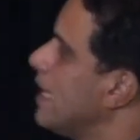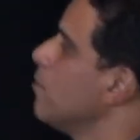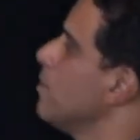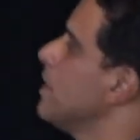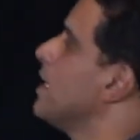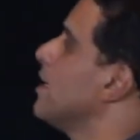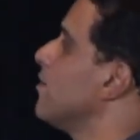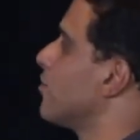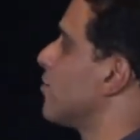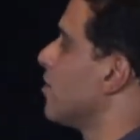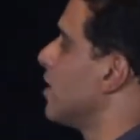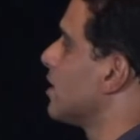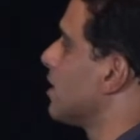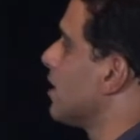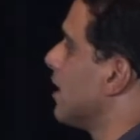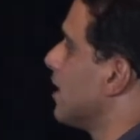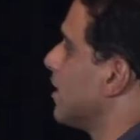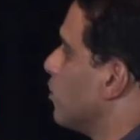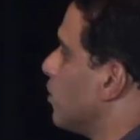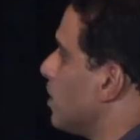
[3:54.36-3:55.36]
enabling
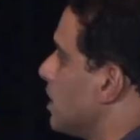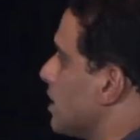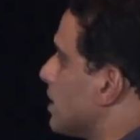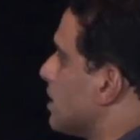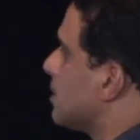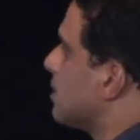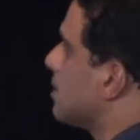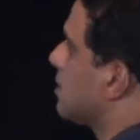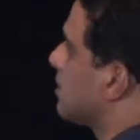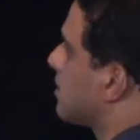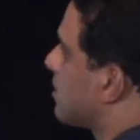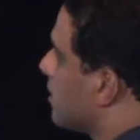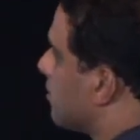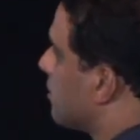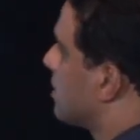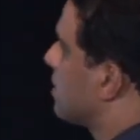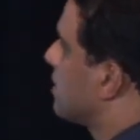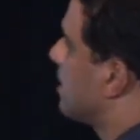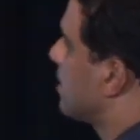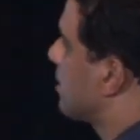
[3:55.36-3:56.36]
frontline workers,
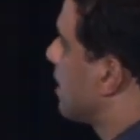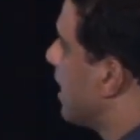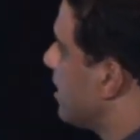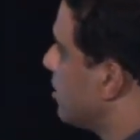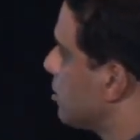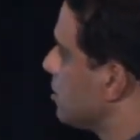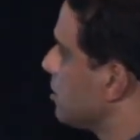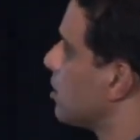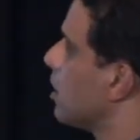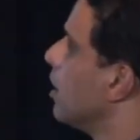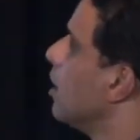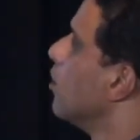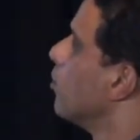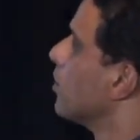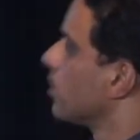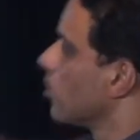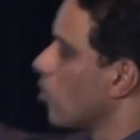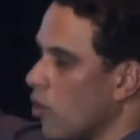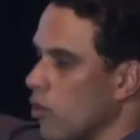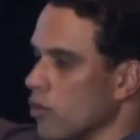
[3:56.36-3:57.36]
service desk agents
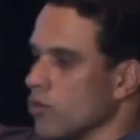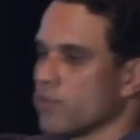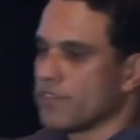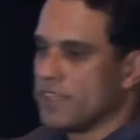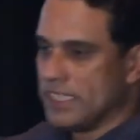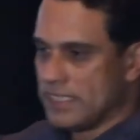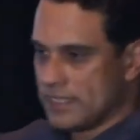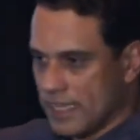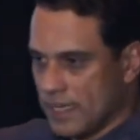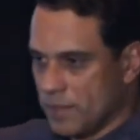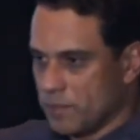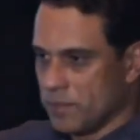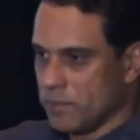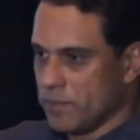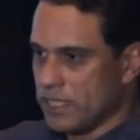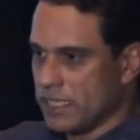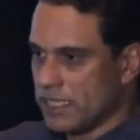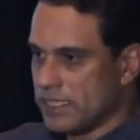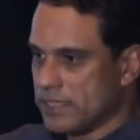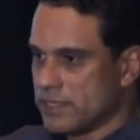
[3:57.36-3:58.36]
with all of these
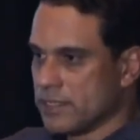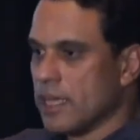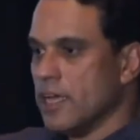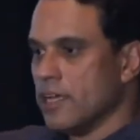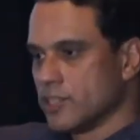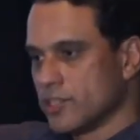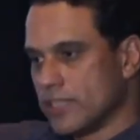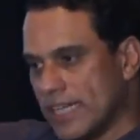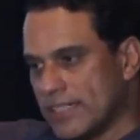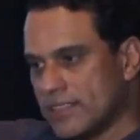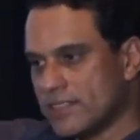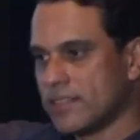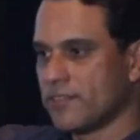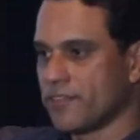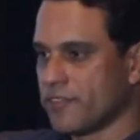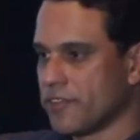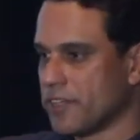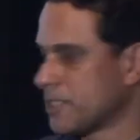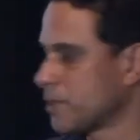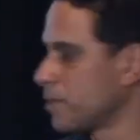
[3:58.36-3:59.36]
capabilities. So that's
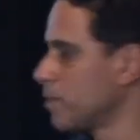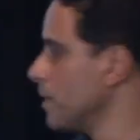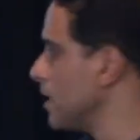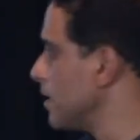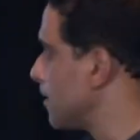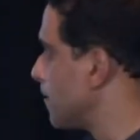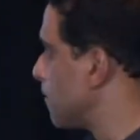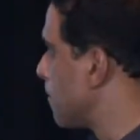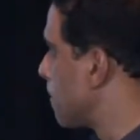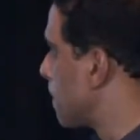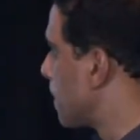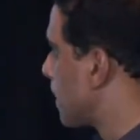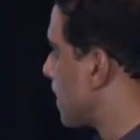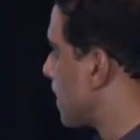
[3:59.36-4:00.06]
the first pillar.